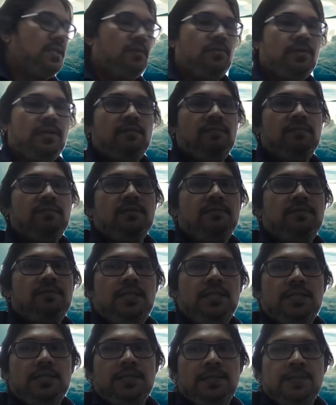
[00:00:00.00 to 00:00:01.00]
that you can work
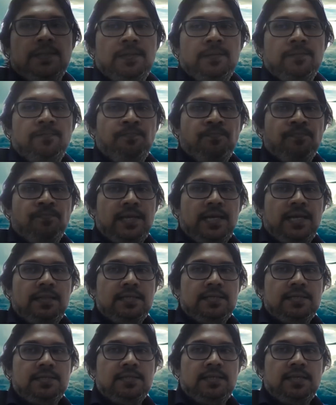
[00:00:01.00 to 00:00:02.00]
with and
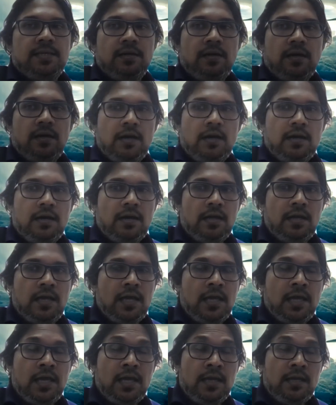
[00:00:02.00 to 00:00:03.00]
this is uh,
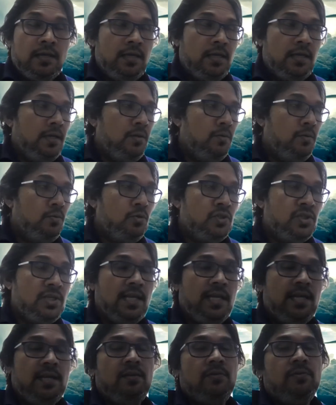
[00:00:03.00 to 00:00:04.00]

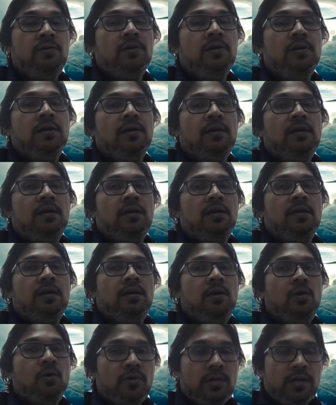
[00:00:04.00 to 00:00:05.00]
hugely you know
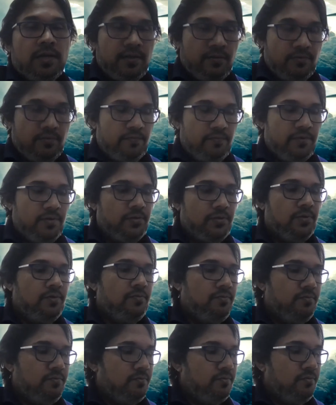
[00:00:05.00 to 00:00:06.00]
lucrative you know
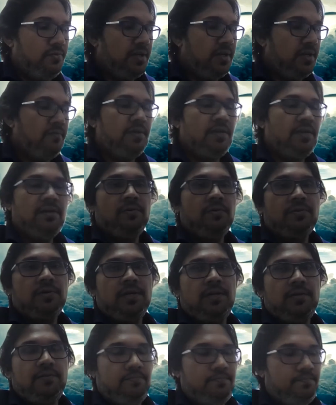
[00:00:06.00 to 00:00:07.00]
very very
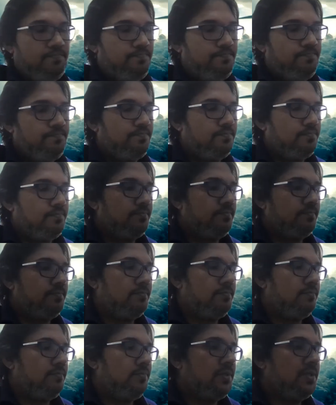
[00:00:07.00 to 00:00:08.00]
lucrative
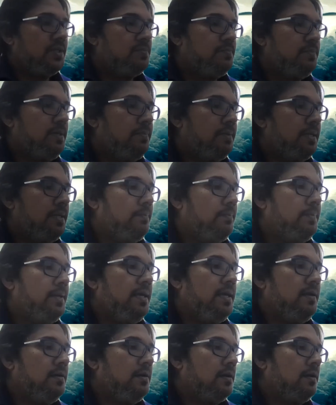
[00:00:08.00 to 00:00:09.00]
because people are
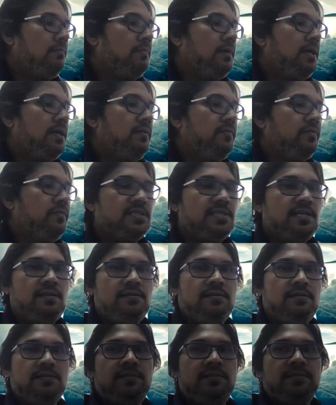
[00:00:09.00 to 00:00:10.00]
paying a lot of money for
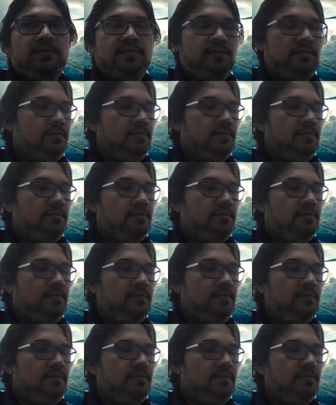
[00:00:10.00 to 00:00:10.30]
standards